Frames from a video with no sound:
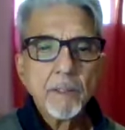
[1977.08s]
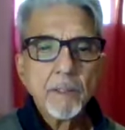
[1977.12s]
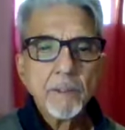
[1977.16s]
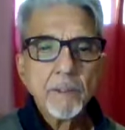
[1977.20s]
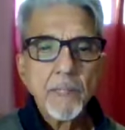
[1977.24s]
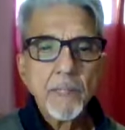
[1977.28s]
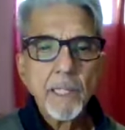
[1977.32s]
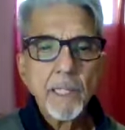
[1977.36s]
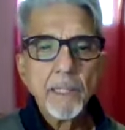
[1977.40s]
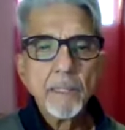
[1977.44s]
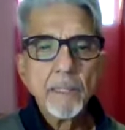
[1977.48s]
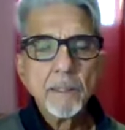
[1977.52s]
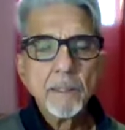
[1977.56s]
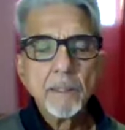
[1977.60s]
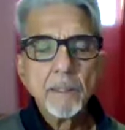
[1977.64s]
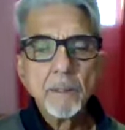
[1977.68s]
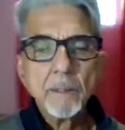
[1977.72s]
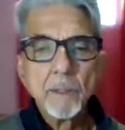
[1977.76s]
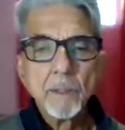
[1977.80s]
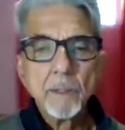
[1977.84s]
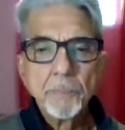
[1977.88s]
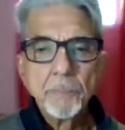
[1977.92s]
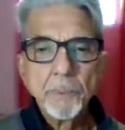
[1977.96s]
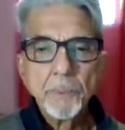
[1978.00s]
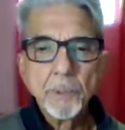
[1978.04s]
then
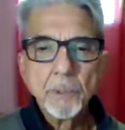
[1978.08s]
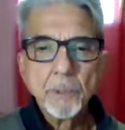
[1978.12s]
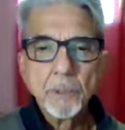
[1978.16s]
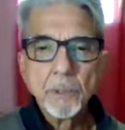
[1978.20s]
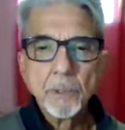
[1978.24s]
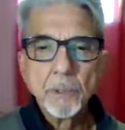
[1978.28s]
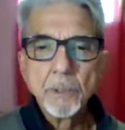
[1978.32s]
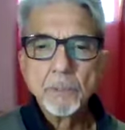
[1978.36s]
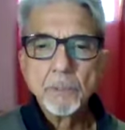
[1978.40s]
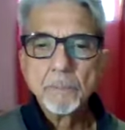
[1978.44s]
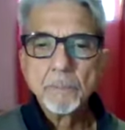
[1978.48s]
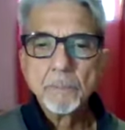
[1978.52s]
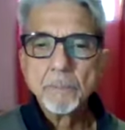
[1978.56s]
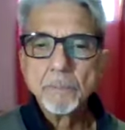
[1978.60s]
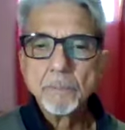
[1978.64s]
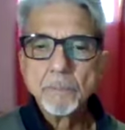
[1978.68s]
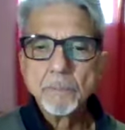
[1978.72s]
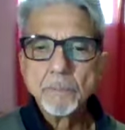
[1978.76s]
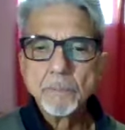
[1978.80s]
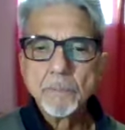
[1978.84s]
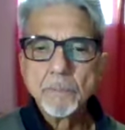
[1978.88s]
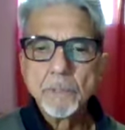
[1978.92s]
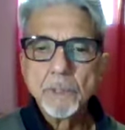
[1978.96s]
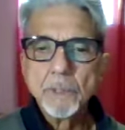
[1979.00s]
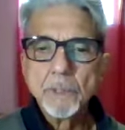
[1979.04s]
computer.
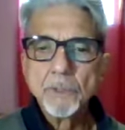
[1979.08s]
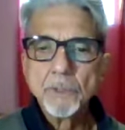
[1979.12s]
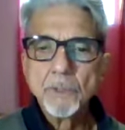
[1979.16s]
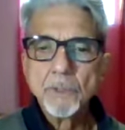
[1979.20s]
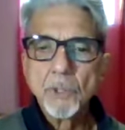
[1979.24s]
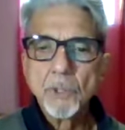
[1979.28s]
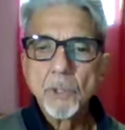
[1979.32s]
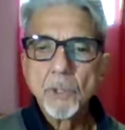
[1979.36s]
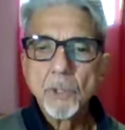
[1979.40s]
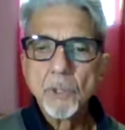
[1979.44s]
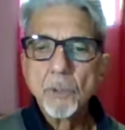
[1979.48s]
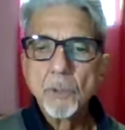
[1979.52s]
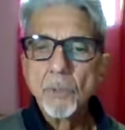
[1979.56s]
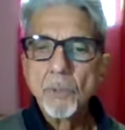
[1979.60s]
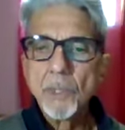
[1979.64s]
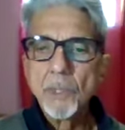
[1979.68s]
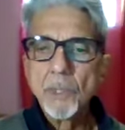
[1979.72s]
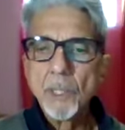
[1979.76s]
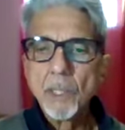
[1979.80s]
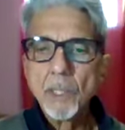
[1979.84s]
So we